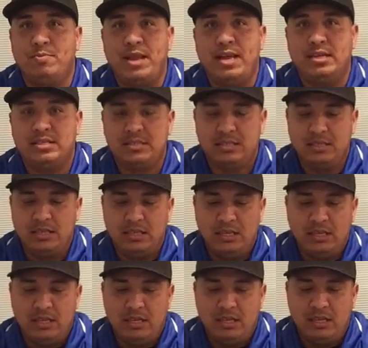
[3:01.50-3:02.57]
you place.
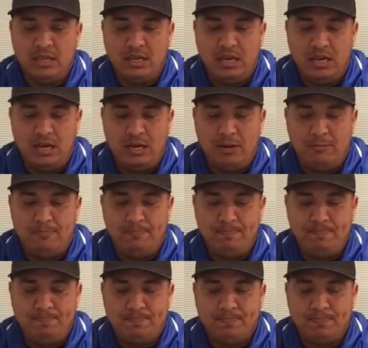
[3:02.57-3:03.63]

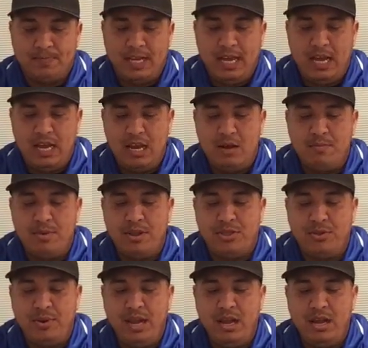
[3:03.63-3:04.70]
And number
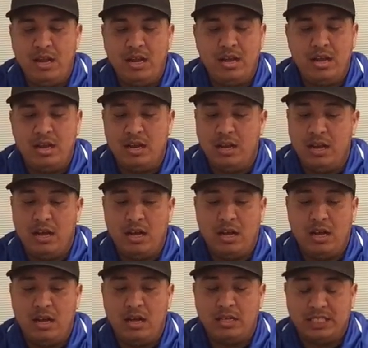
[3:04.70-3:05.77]
three, and
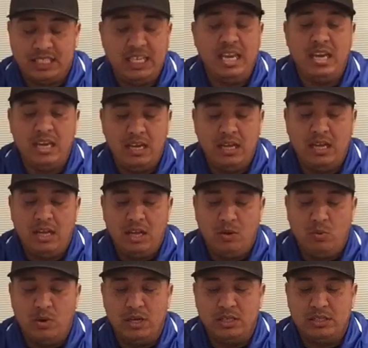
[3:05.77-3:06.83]
C
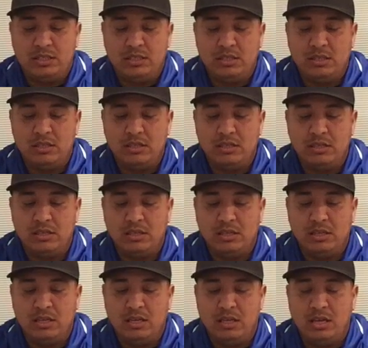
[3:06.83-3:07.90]
was
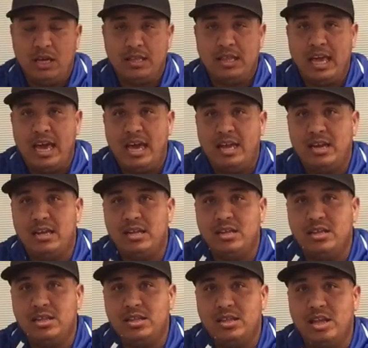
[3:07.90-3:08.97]
that
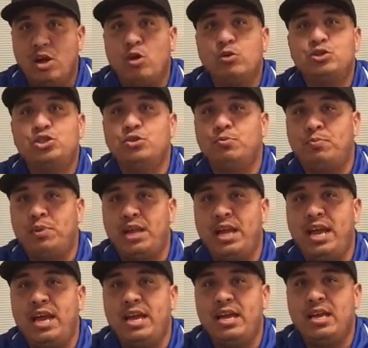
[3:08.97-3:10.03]
they all should
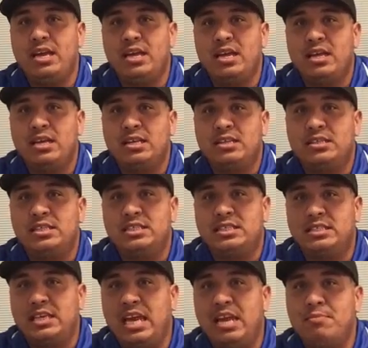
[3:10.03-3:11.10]
play the
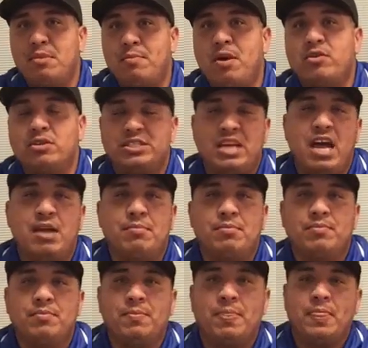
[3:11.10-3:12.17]
same amount of
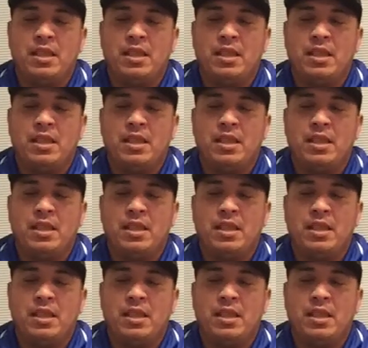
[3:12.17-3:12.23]
time.